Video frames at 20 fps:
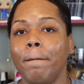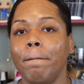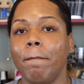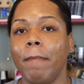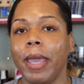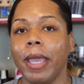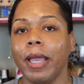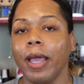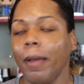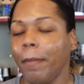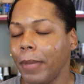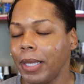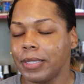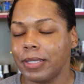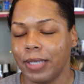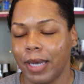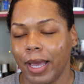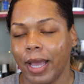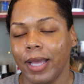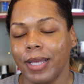Makeup
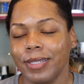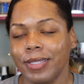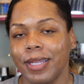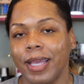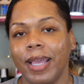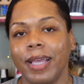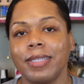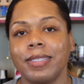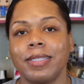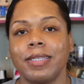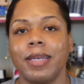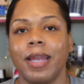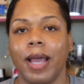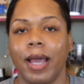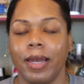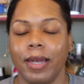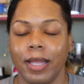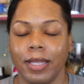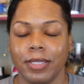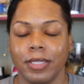is nice, it's
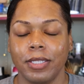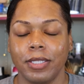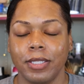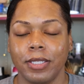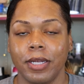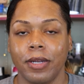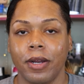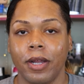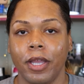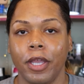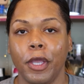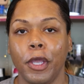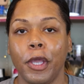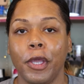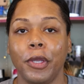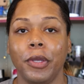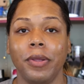not necessary.